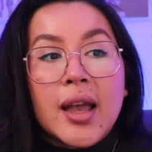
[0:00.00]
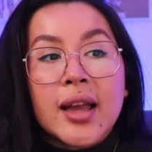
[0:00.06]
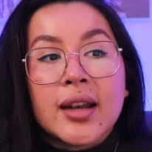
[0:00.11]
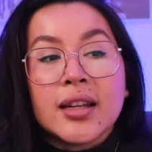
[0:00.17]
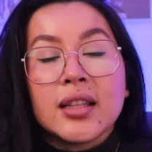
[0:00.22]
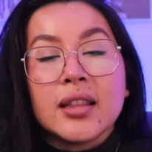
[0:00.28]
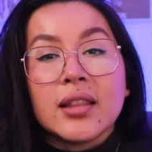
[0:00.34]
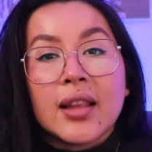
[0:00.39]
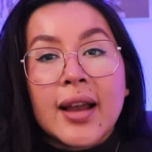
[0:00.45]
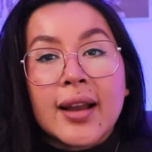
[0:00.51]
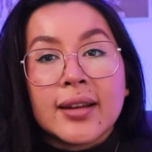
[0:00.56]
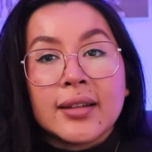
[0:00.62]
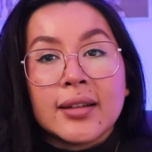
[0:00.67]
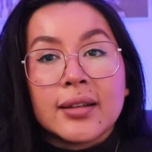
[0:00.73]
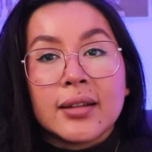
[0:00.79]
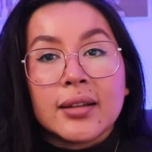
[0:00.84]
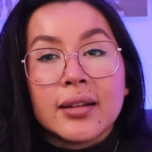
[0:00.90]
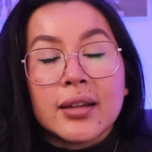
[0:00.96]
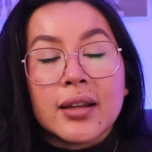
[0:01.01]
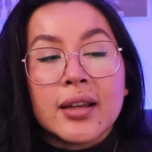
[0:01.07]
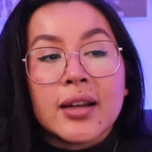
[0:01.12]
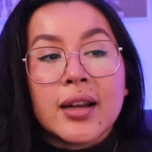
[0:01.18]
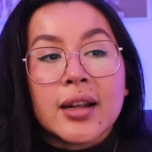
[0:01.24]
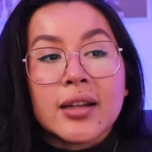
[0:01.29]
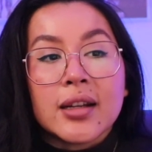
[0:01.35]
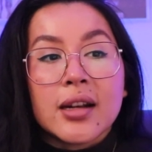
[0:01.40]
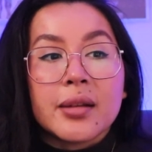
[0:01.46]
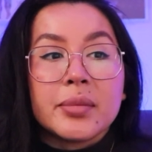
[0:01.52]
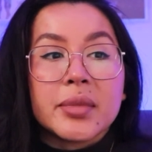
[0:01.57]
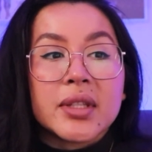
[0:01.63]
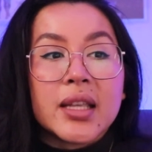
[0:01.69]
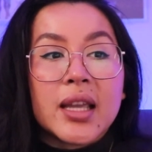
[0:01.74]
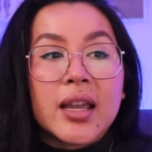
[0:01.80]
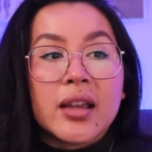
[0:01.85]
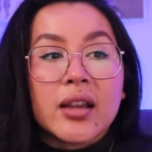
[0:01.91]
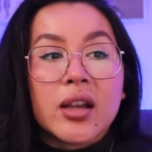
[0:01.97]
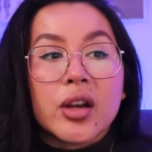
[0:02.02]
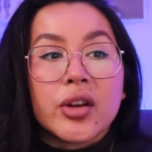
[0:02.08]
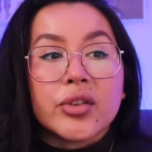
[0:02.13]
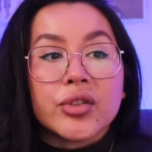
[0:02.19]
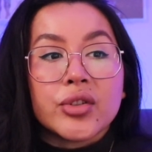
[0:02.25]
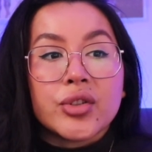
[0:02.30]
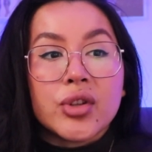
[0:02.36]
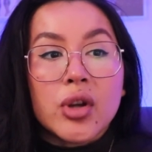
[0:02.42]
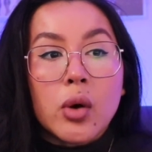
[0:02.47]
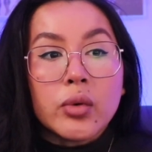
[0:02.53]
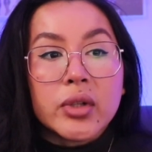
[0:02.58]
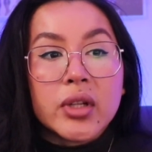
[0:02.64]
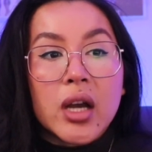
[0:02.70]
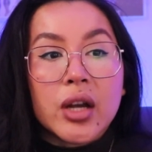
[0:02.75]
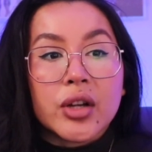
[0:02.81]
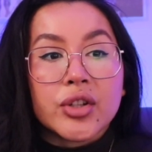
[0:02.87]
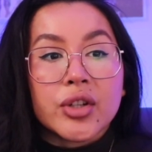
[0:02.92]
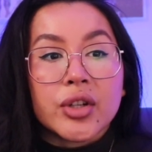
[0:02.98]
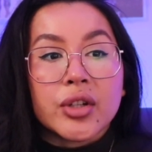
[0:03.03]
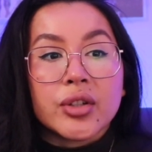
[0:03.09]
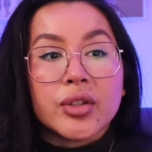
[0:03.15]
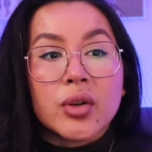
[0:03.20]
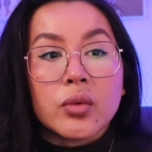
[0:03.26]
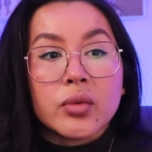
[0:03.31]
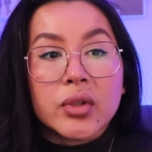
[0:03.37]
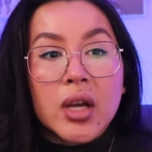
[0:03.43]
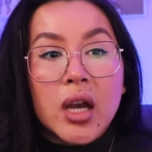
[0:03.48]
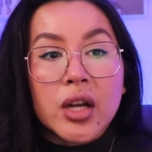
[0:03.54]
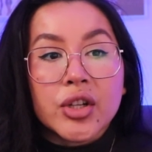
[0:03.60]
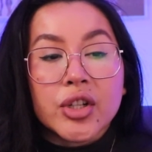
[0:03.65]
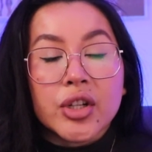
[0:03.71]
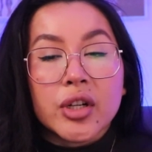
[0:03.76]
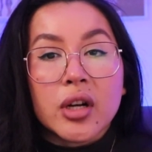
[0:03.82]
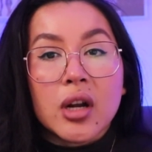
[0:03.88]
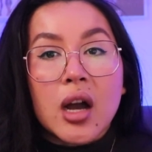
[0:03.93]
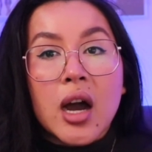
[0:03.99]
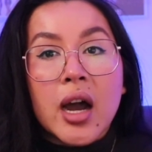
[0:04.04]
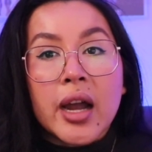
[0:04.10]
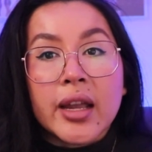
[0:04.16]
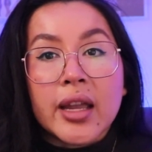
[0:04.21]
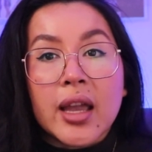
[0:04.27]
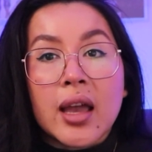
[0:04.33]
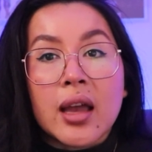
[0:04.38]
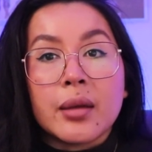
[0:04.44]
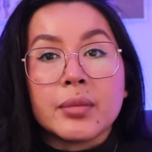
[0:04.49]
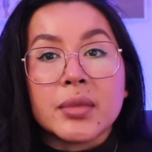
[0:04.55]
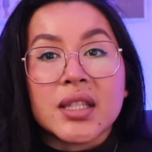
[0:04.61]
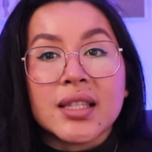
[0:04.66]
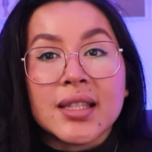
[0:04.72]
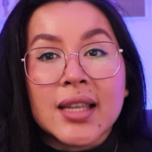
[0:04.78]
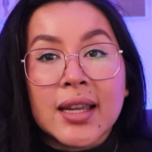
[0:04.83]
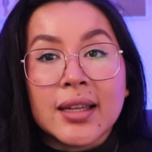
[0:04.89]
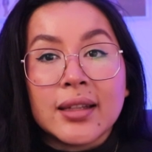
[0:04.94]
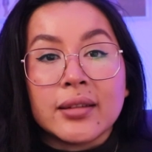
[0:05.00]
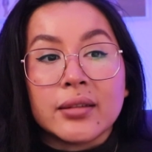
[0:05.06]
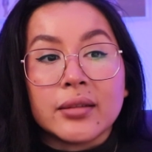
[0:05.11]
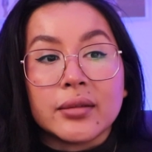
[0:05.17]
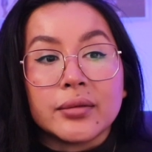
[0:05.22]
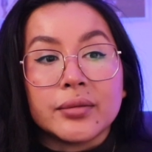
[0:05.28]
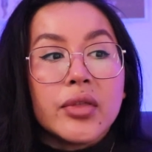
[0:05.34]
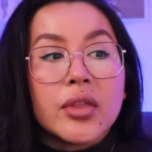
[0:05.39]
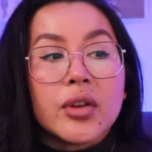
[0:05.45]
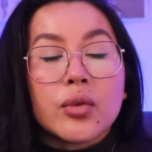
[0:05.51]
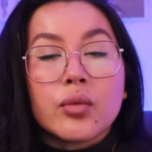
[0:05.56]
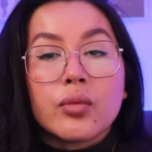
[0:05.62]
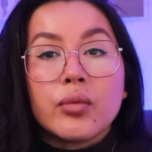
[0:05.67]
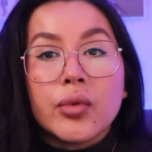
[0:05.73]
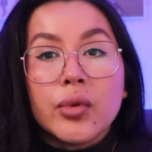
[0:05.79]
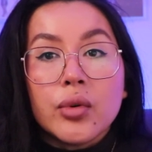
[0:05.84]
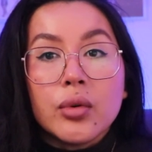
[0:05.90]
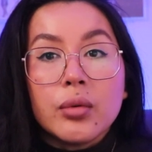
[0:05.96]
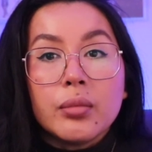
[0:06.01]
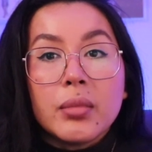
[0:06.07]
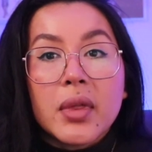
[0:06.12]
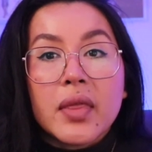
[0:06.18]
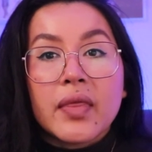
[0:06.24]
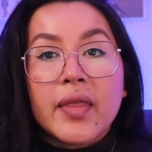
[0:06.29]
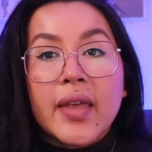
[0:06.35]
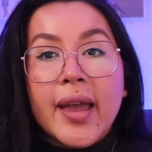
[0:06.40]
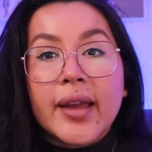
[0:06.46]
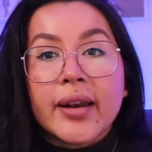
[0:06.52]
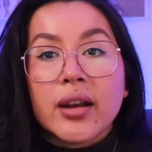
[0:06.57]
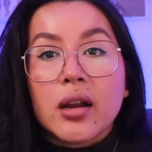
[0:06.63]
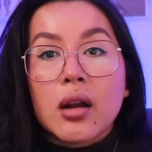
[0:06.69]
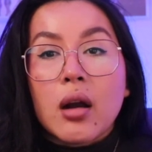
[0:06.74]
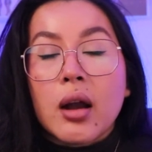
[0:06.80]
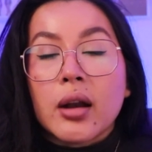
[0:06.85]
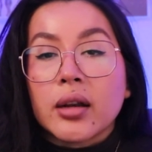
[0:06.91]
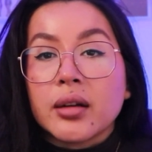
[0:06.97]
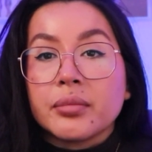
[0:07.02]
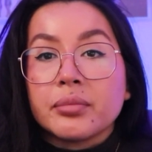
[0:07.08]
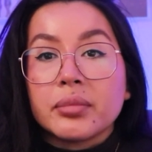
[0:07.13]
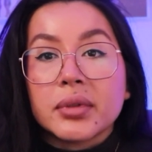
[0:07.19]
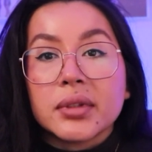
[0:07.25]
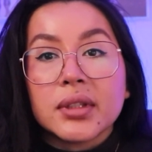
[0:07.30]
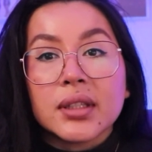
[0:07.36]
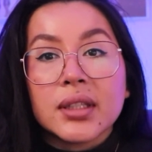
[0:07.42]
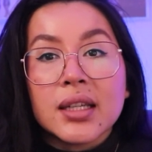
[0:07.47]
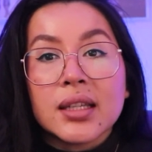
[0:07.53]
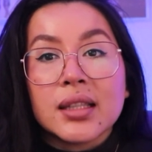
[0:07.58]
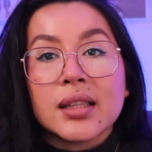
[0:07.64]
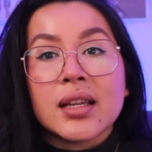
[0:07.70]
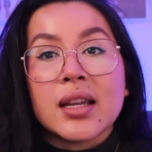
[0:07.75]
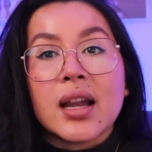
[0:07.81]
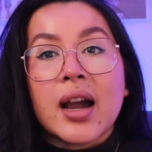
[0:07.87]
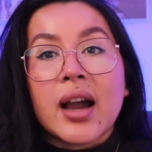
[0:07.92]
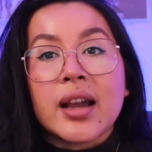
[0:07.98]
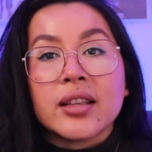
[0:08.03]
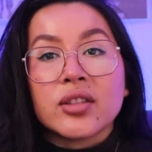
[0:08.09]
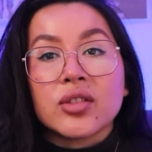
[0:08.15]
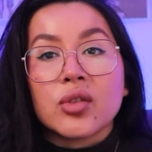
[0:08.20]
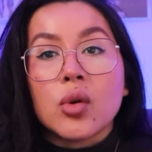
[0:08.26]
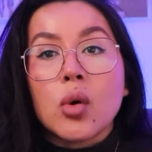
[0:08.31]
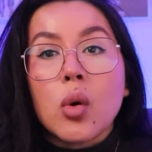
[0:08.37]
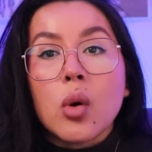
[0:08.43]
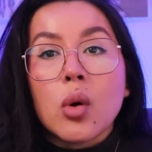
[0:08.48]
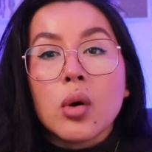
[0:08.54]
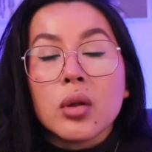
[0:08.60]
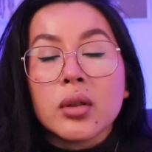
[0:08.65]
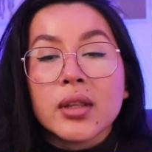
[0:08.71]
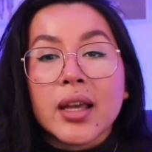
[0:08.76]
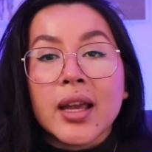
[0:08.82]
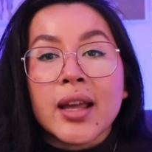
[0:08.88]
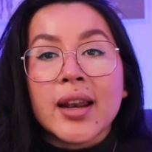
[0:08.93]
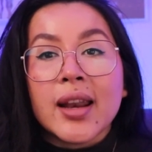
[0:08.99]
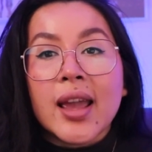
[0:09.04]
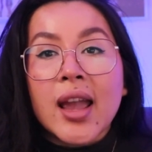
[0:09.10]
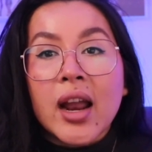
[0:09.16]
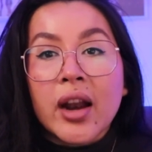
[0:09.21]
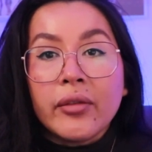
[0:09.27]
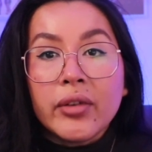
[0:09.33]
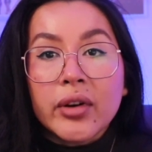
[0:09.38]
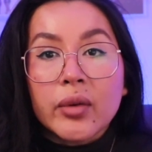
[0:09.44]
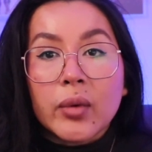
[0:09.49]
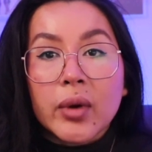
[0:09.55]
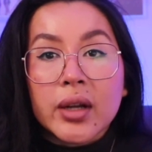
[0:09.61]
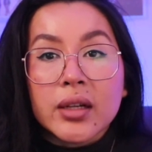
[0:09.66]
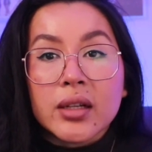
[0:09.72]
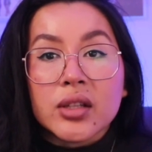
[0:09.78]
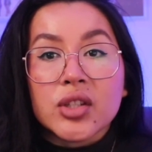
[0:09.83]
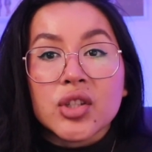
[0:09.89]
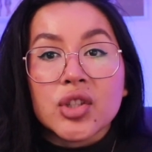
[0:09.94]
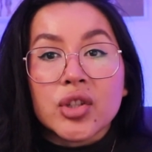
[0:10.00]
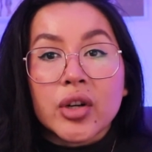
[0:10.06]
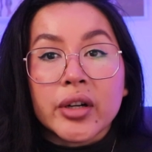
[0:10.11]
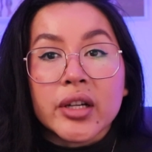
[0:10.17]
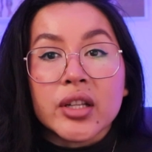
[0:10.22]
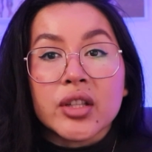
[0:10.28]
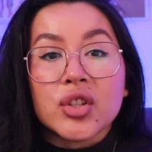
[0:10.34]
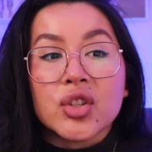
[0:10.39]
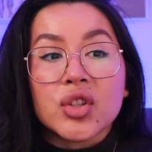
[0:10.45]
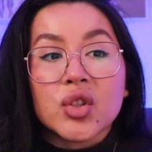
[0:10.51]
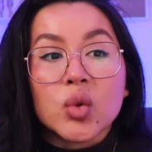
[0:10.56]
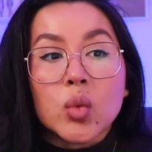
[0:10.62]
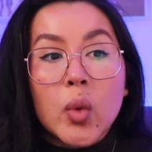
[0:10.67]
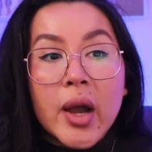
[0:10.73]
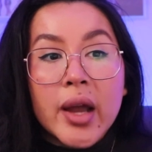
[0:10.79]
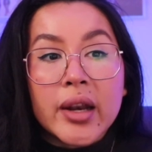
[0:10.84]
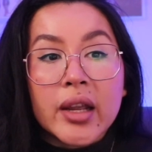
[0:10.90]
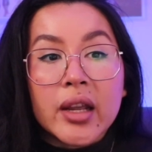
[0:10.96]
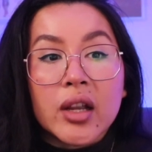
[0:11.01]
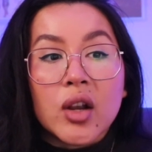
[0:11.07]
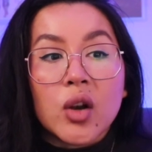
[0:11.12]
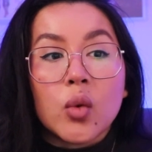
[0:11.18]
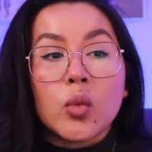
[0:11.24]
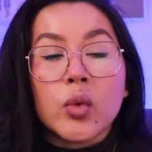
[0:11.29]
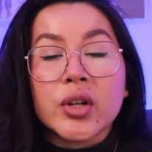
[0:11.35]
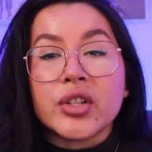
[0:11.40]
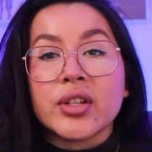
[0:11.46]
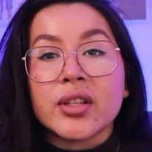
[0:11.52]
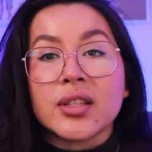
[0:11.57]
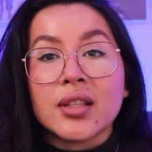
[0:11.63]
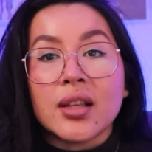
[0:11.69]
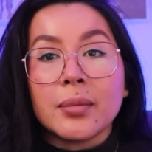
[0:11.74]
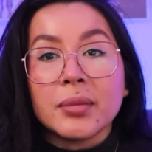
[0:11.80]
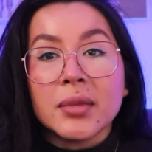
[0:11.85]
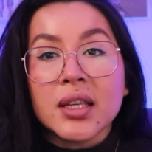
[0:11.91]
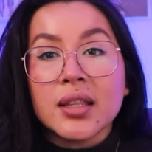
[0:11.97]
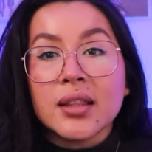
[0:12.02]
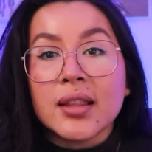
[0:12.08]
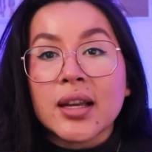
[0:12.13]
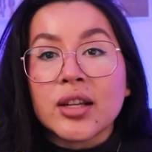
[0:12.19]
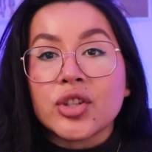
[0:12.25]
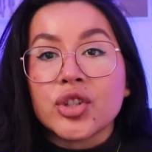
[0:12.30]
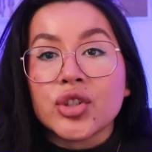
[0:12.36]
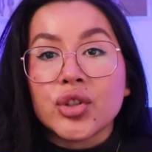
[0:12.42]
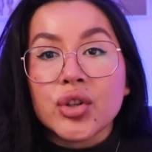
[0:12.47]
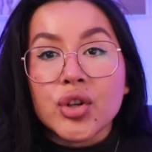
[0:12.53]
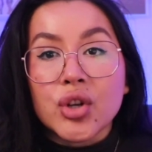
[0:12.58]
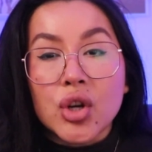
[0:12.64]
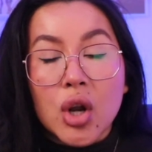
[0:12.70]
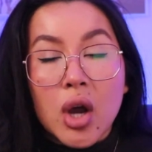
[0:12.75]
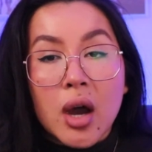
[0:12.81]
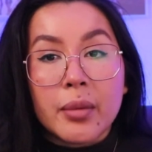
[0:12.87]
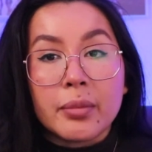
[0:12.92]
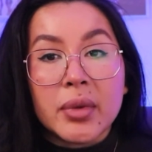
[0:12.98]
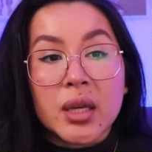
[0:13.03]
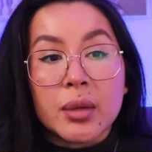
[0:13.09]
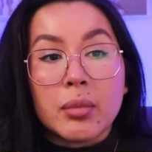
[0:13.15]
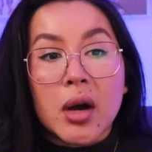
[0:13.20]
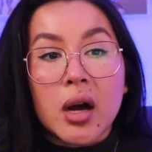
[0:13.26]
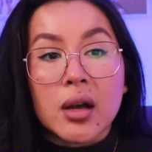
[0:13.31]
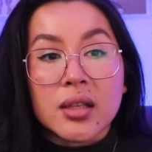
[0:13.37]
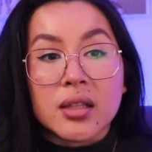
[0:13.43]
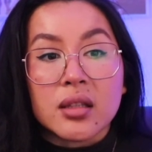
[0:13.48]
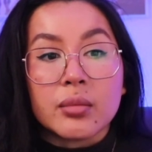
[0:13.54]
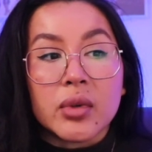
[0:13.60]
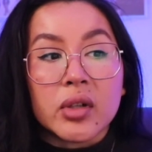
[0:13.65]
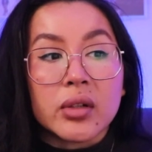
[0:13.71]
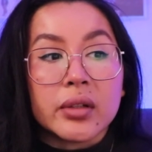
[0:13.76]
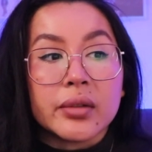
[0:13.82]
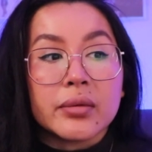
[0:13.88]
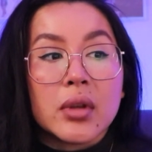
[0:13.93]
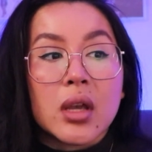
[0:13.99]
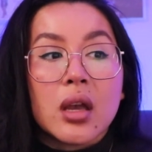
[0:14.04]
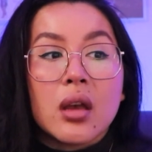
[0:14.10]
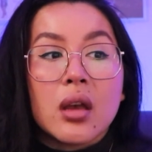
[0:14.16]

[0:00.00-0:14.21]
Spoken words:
And in Latin, it ended up saying, don't touch her, I am Satan." The room then got completely ice cold and everyone started sweating, which is something that should not be possible.